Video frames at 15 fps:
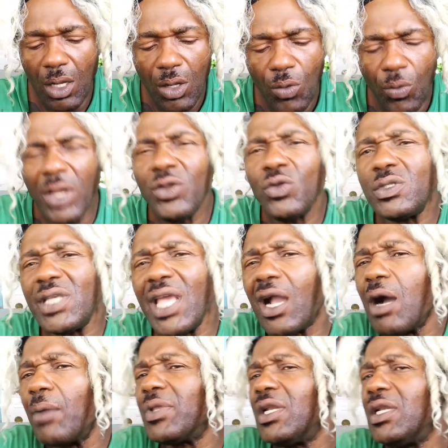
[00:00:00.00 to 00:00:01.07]
When you take
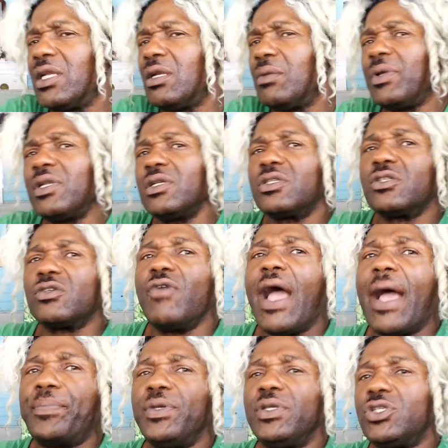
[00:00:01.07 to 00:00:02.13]
up the little bit of
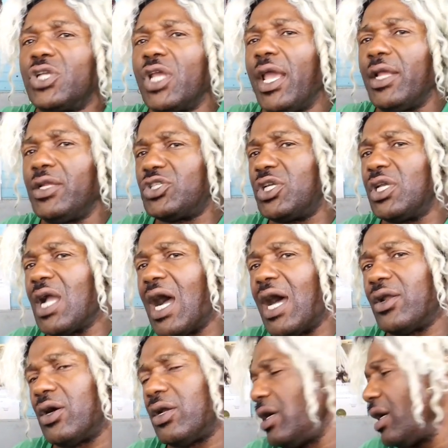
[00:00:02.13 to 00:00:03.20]
scrappy change she got
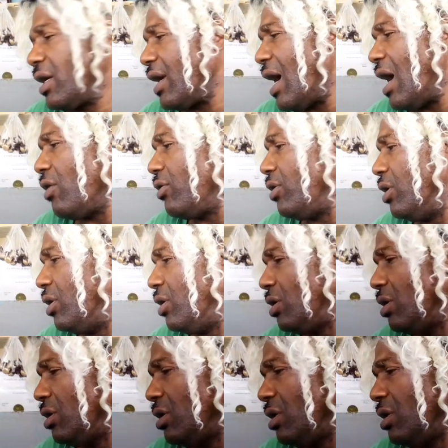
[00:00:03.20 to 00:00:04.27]
on her counter,
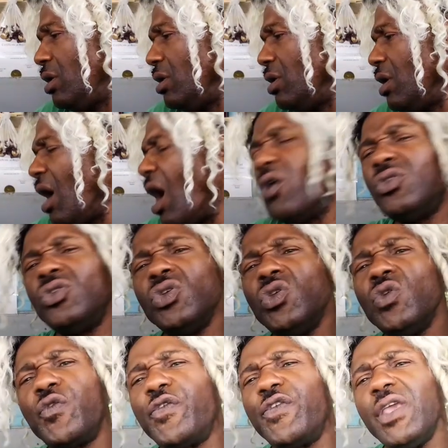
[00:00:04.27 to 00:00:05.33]
how do you
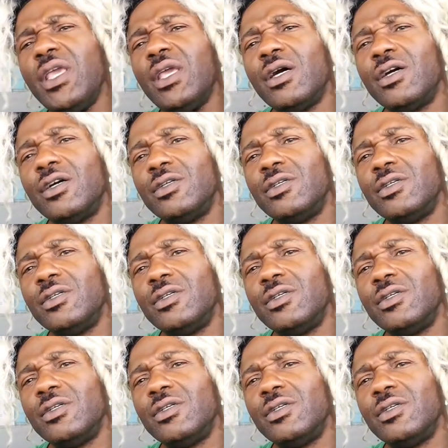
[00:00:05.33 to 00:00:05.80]
feel